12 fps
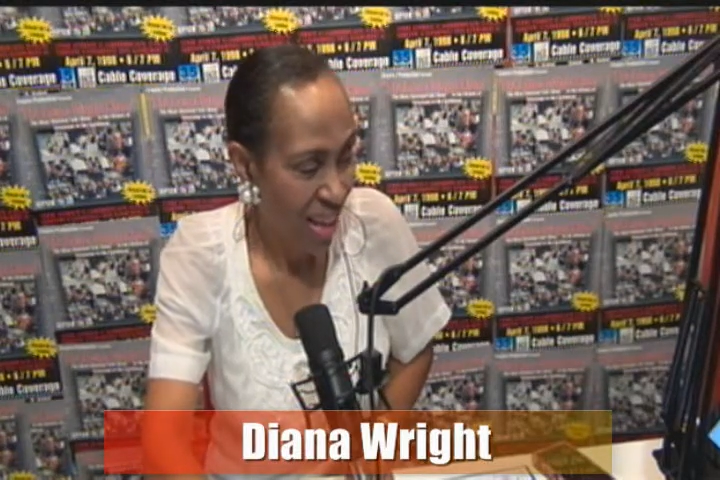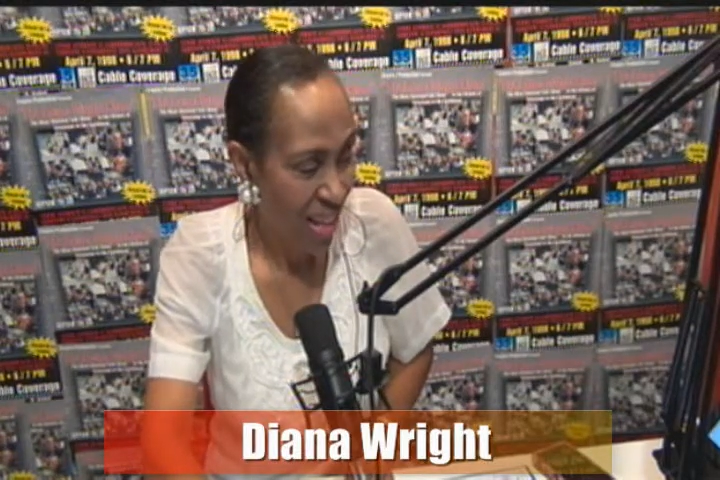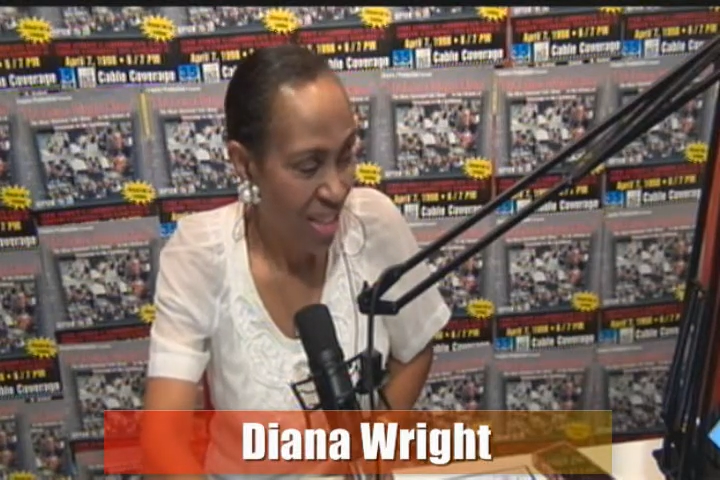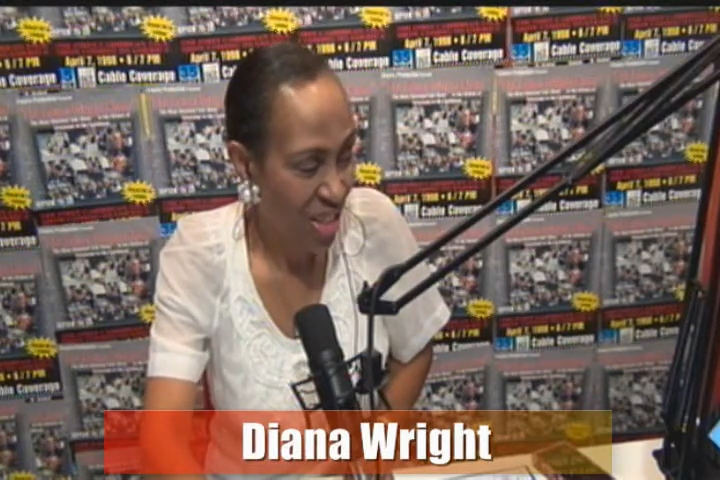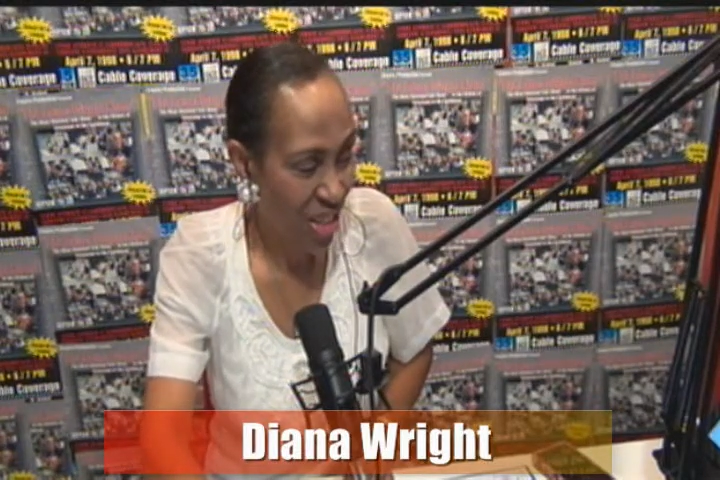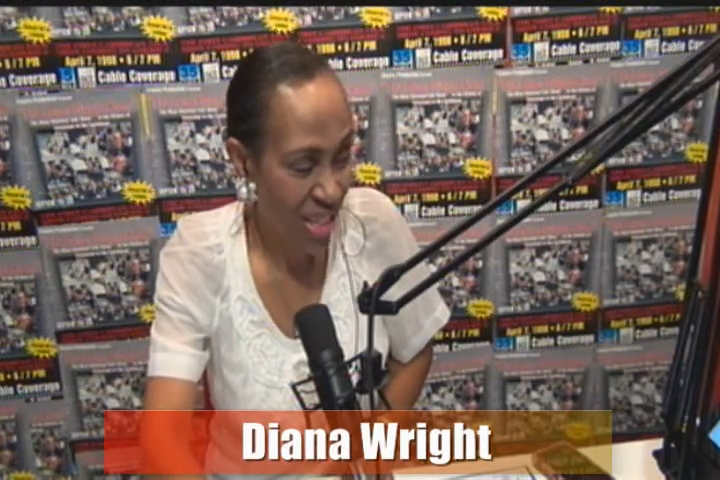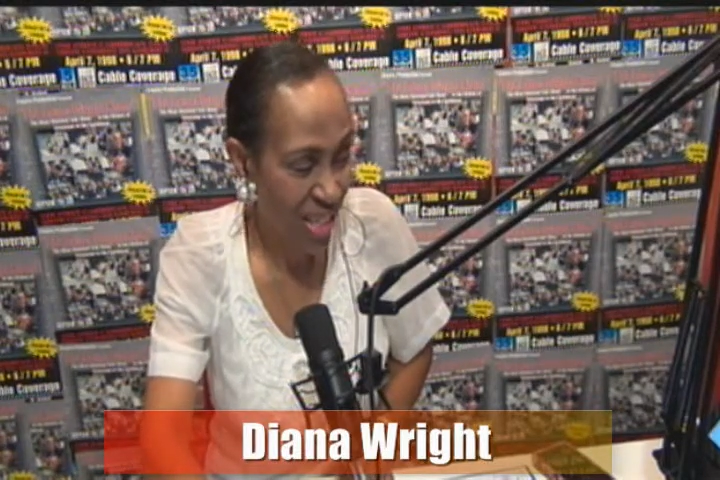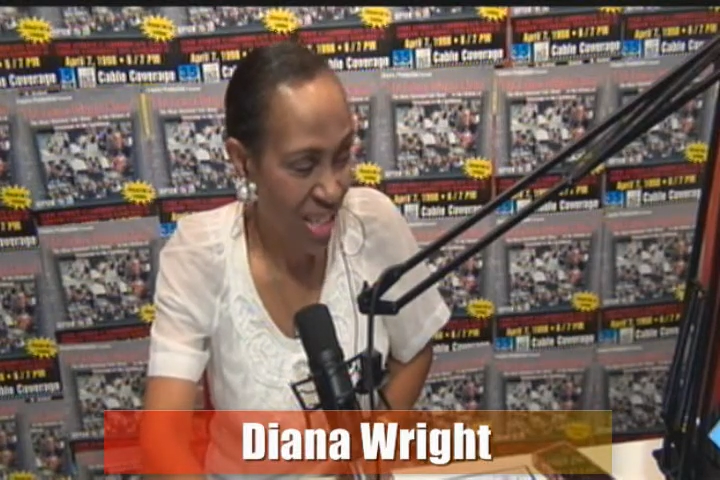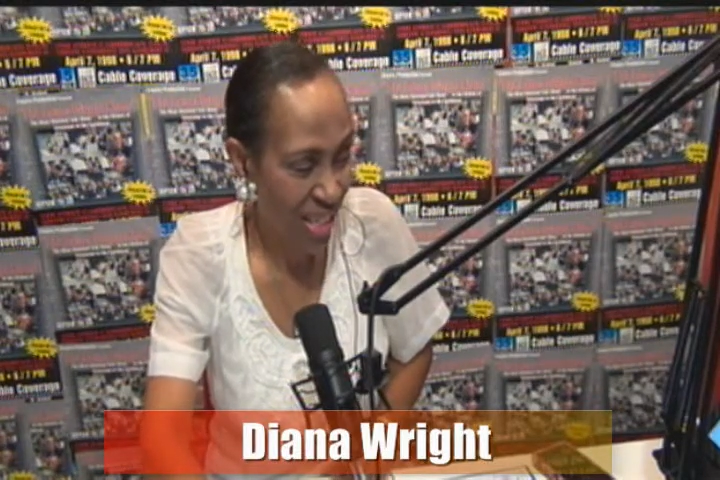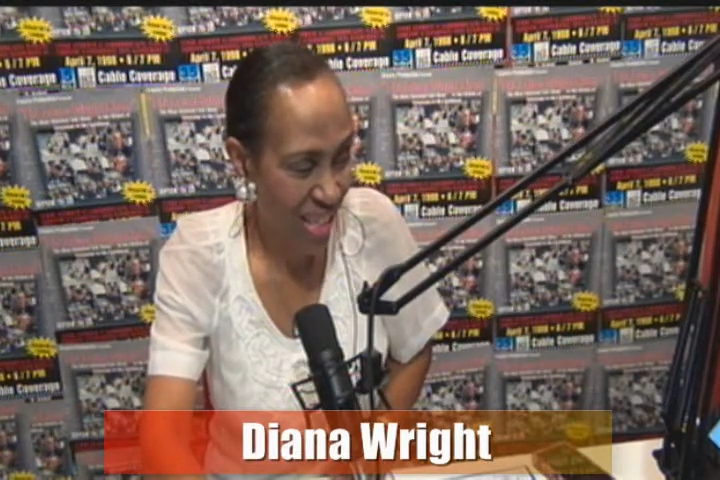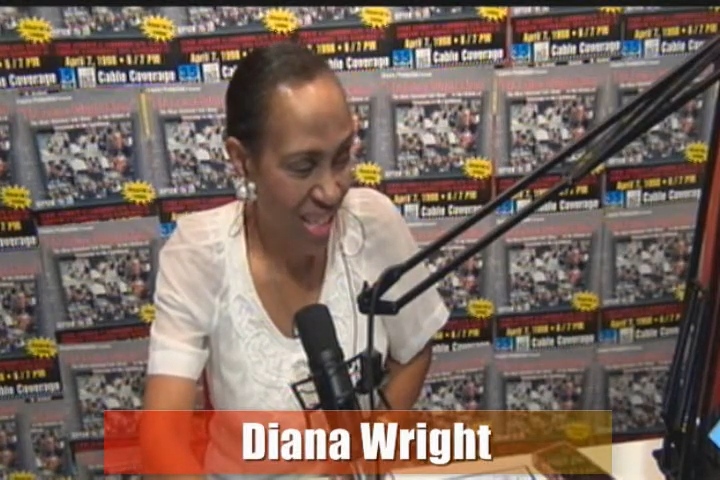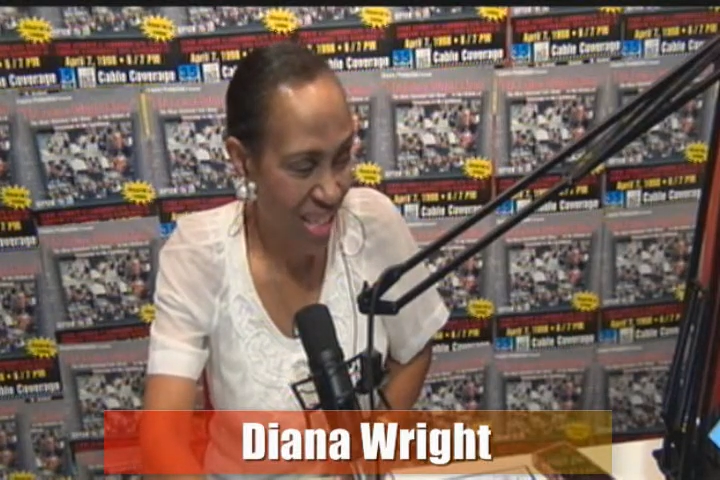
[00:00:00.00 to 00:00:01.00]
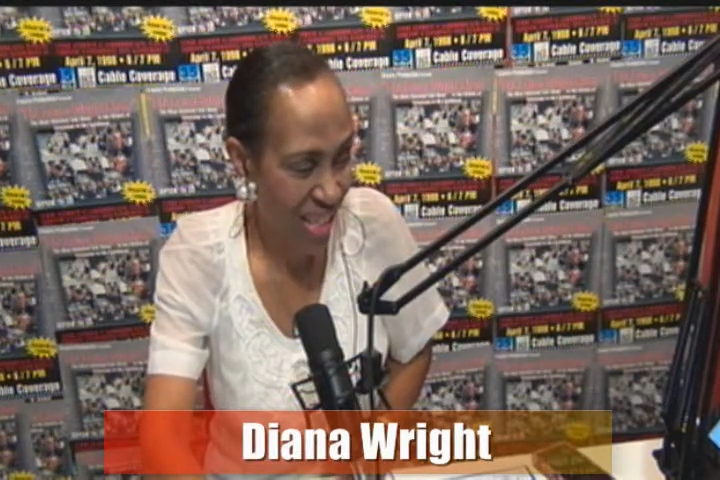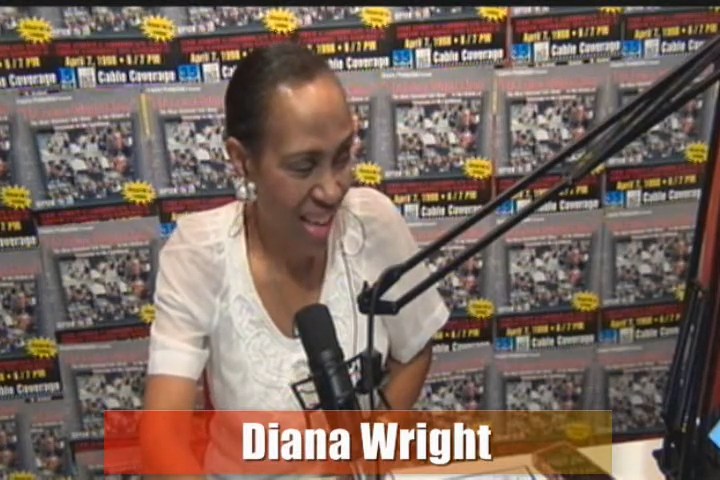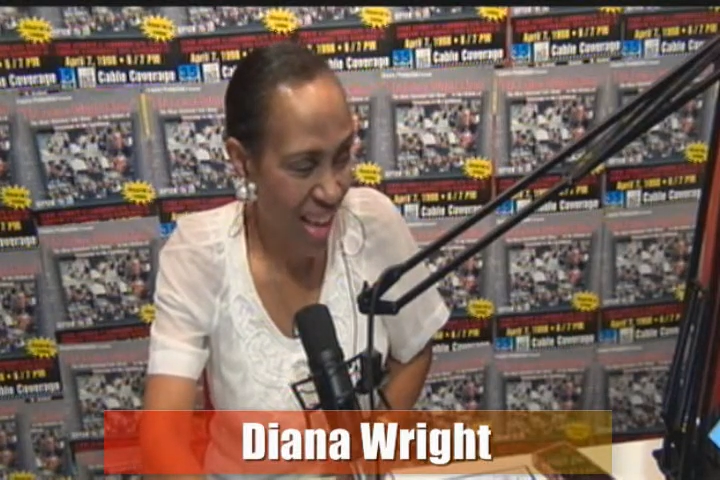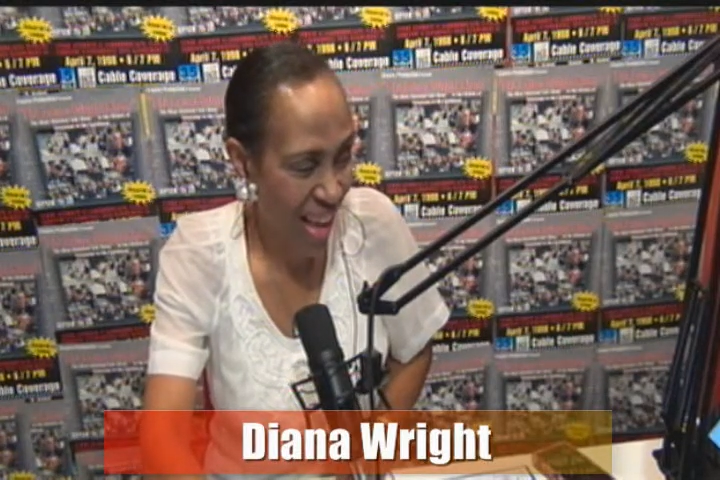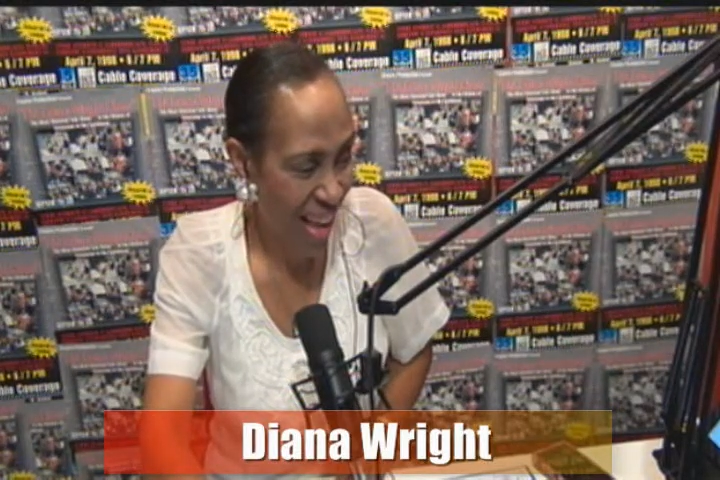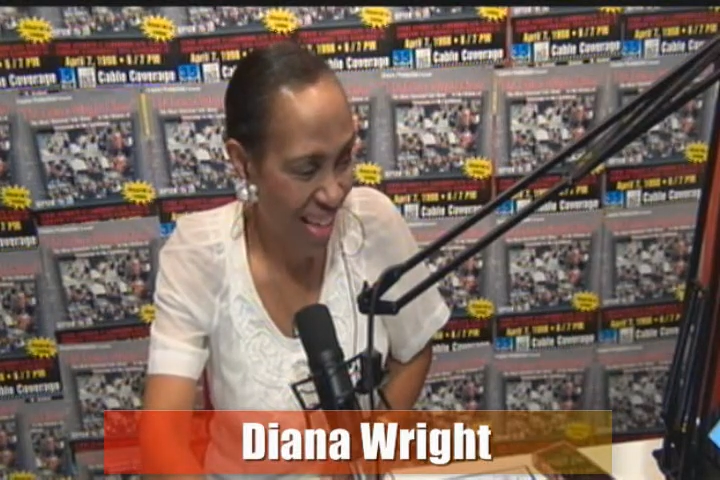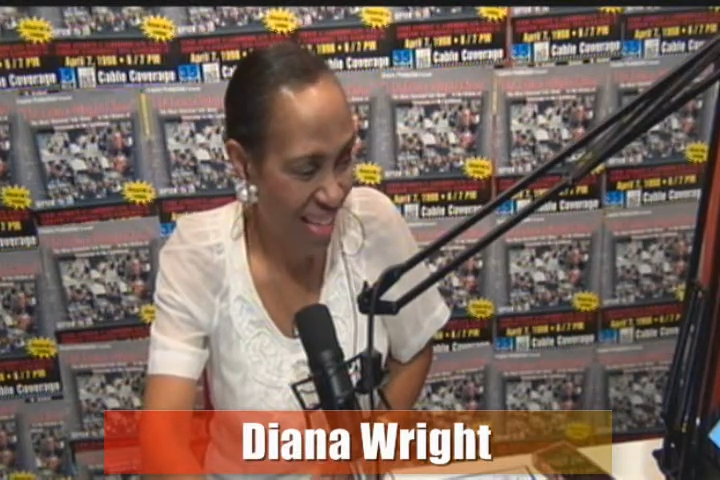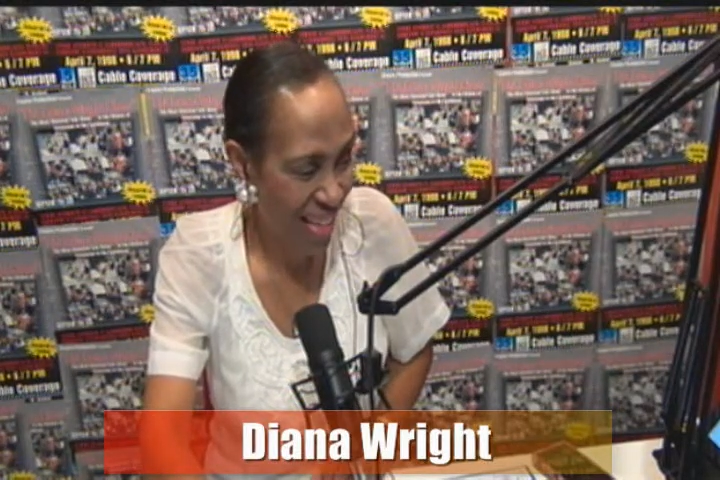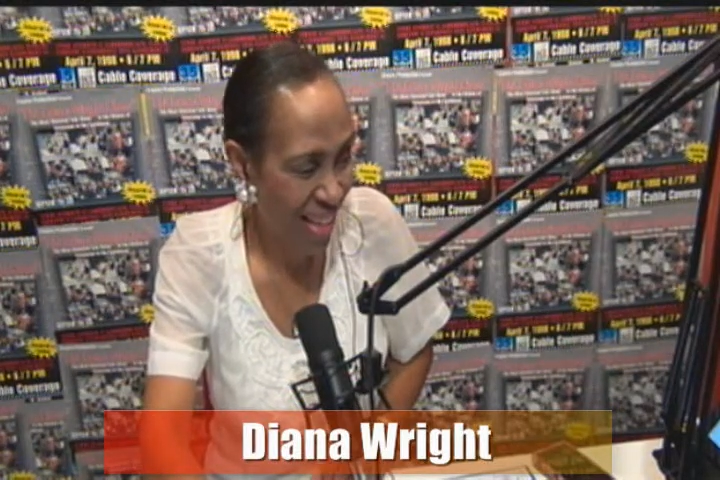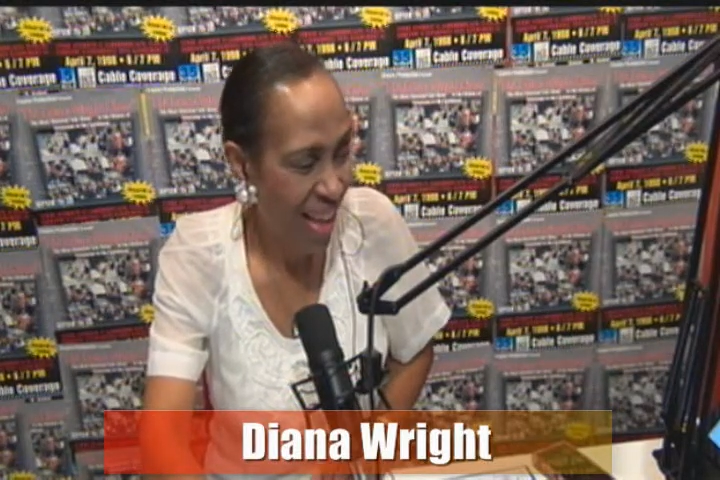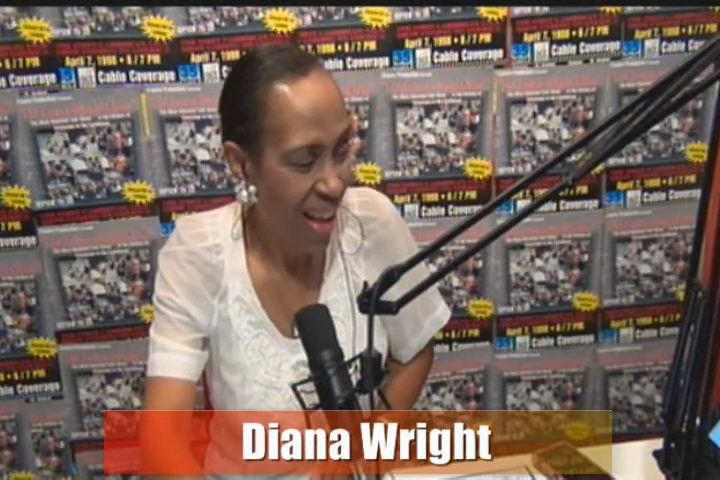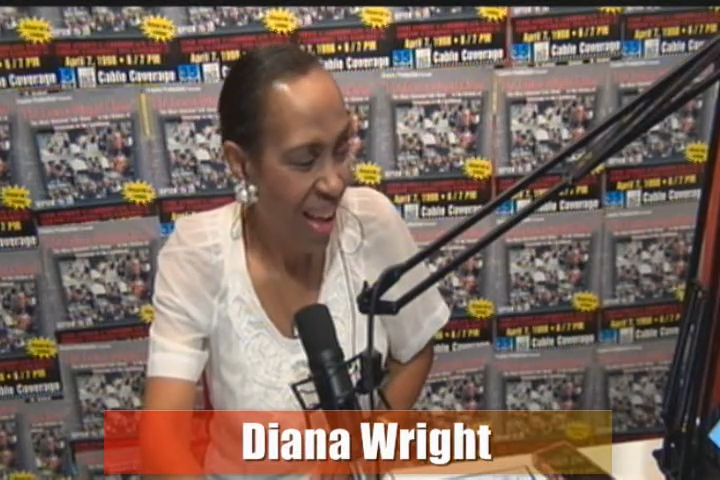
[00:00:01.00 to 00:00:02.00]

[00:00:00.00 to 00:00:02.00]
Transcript: adjusts his head.